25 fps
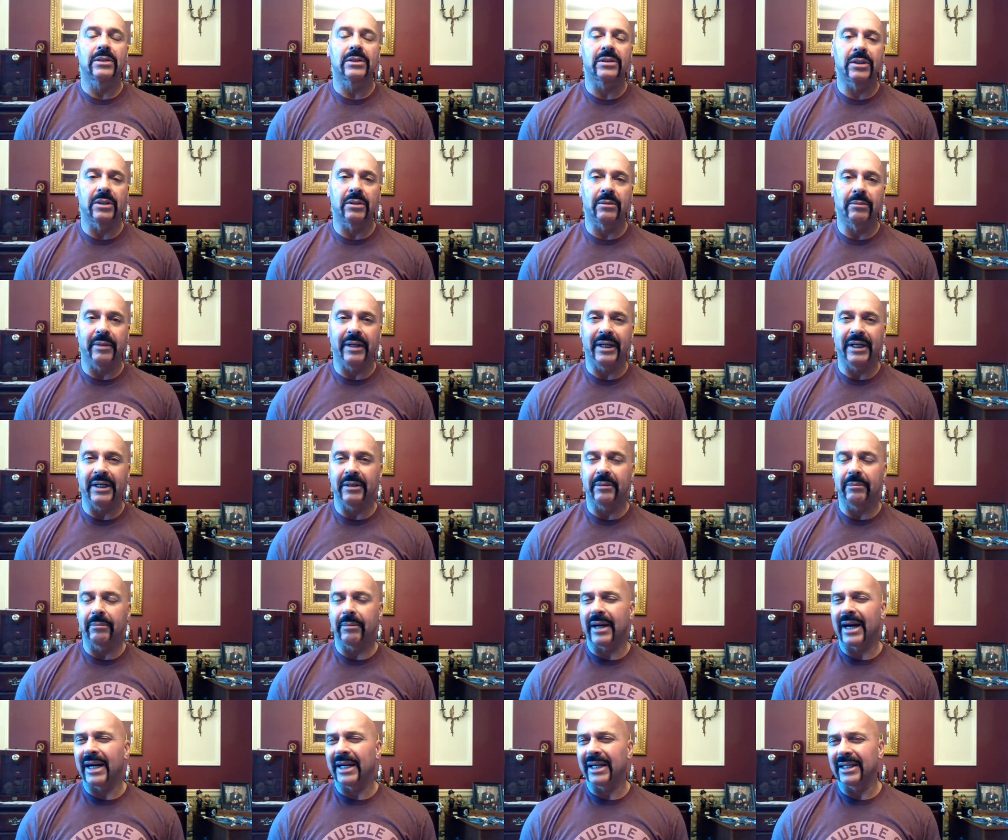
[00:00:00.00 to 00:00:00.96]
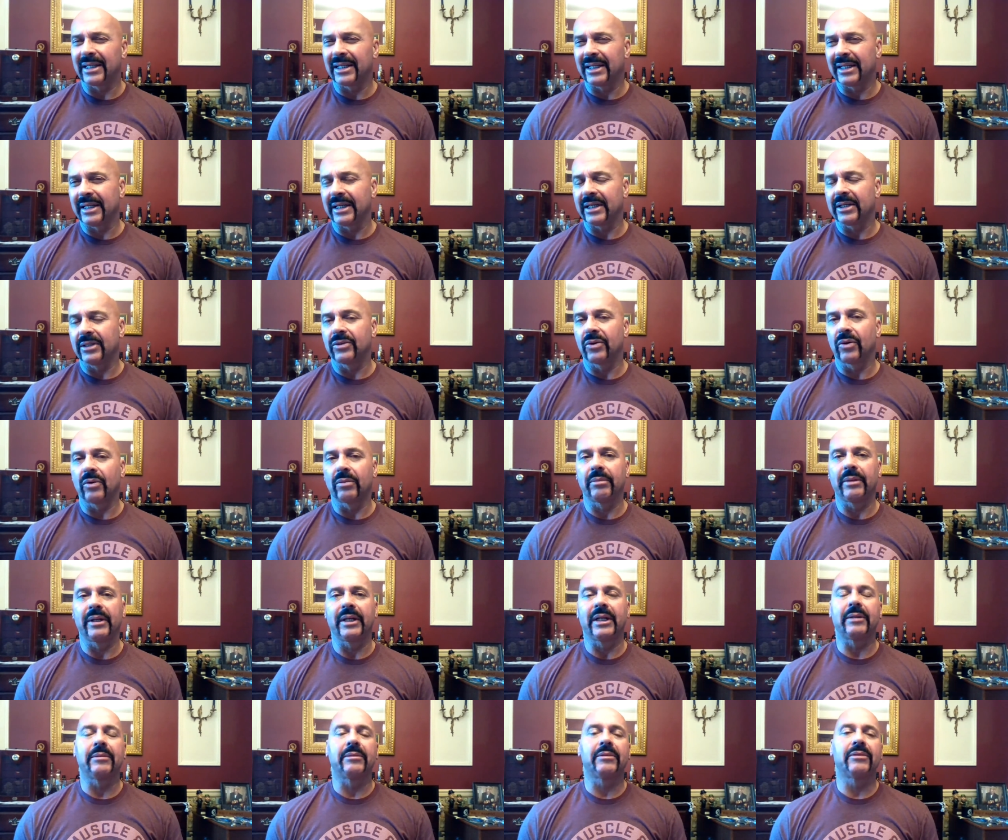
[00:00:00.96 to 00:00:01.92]
still medium bodied, leaning toward
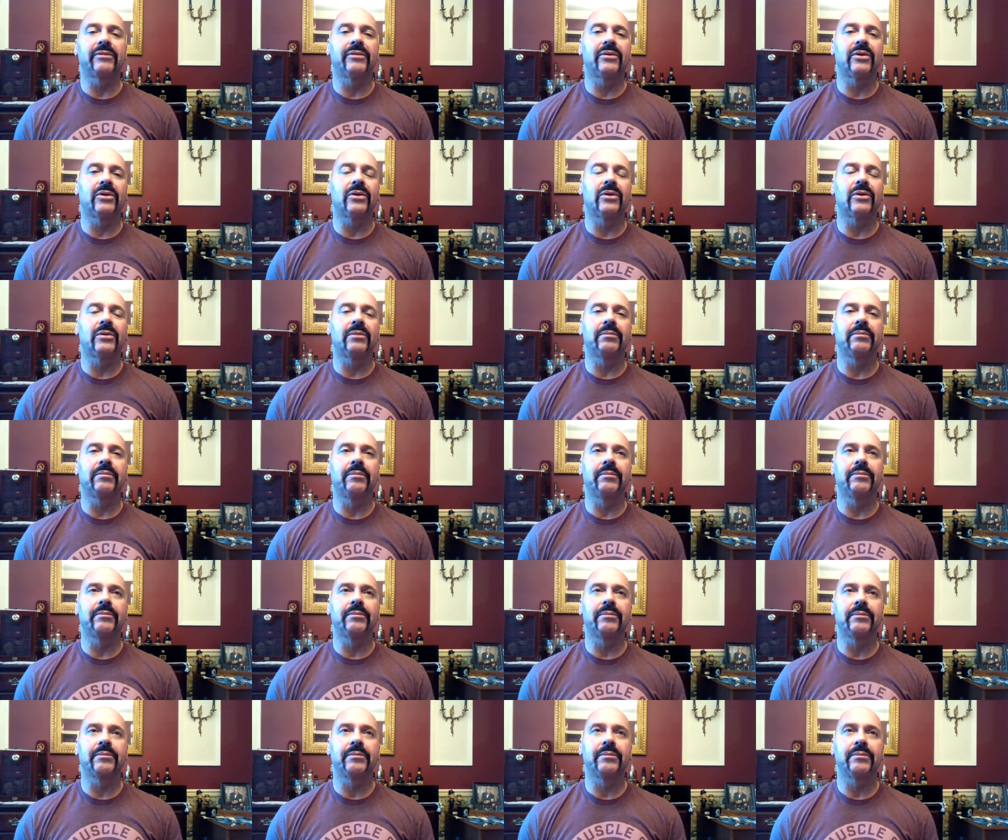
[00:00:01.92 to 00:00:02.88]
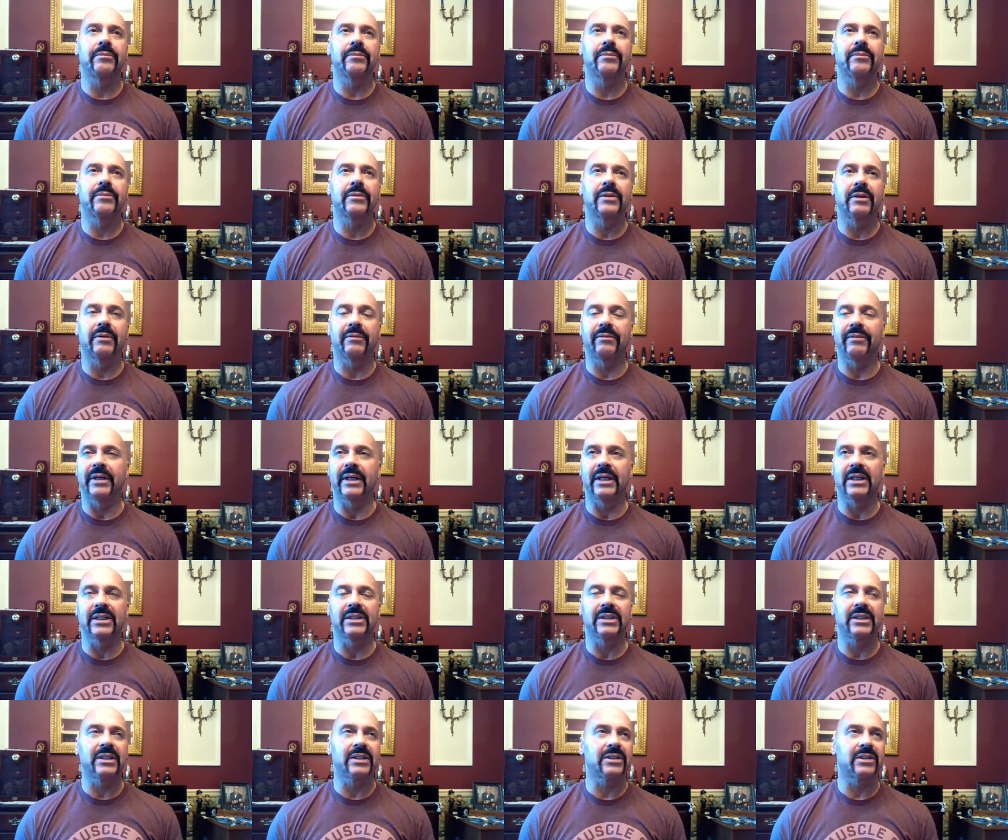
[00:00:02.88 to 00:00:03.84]
medium full. The
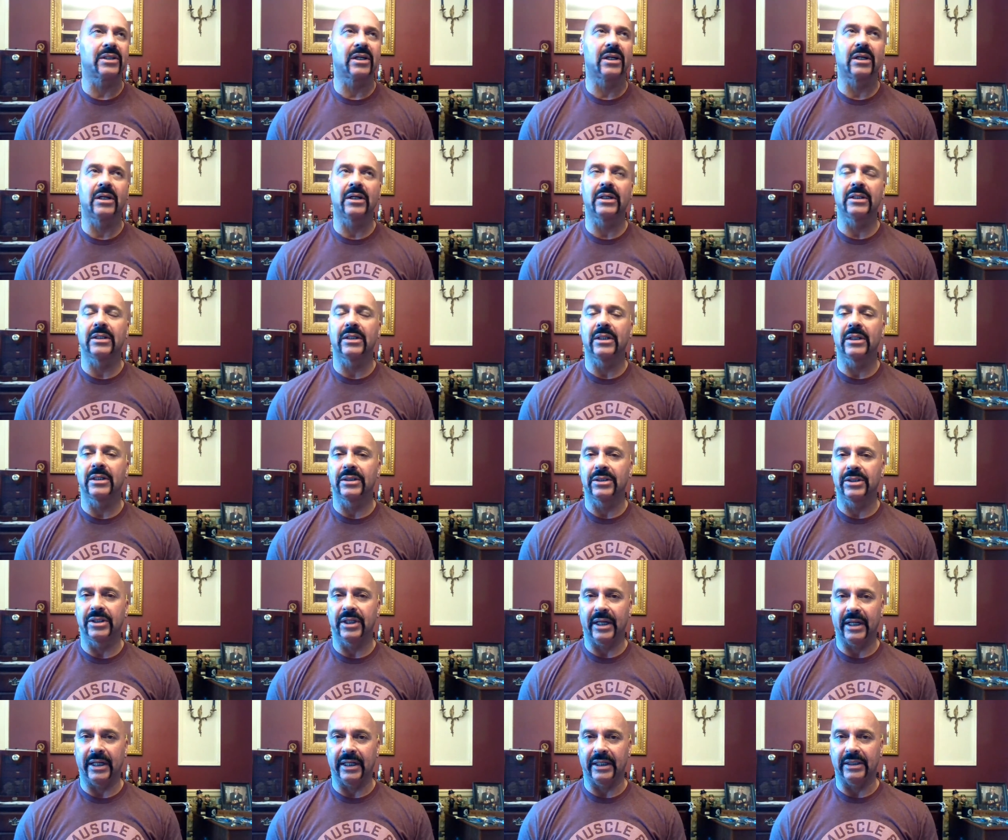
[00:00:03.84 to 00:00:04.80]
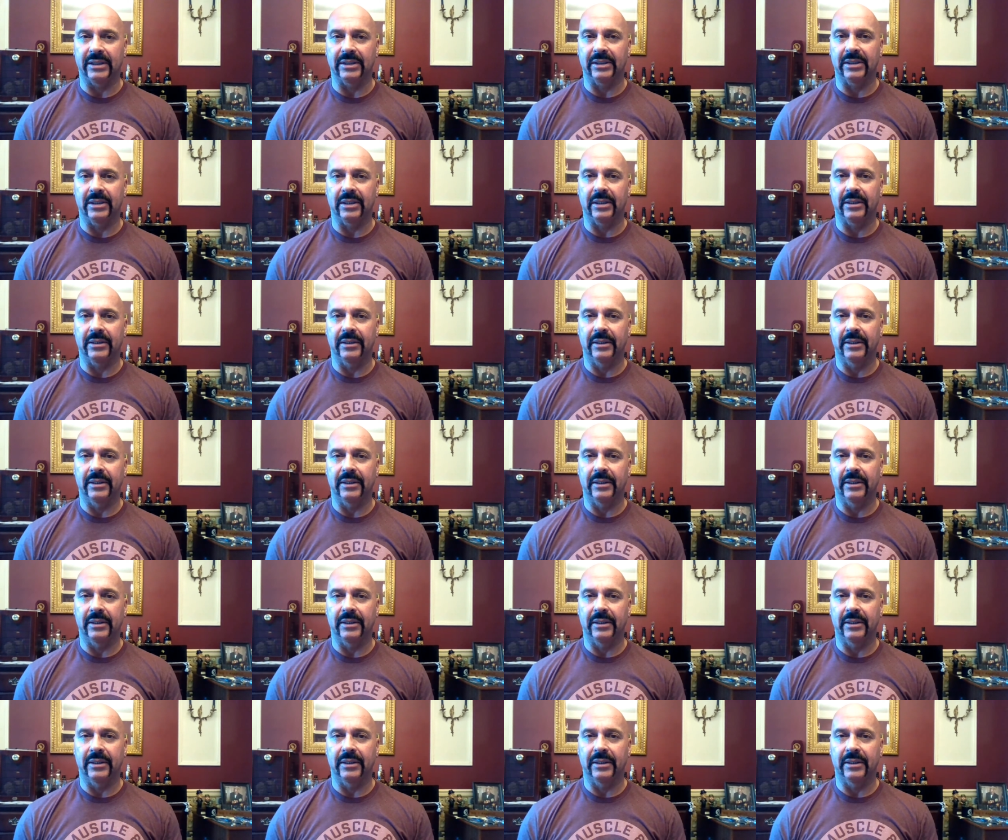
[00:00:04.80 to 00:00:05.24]
finish is unchanged.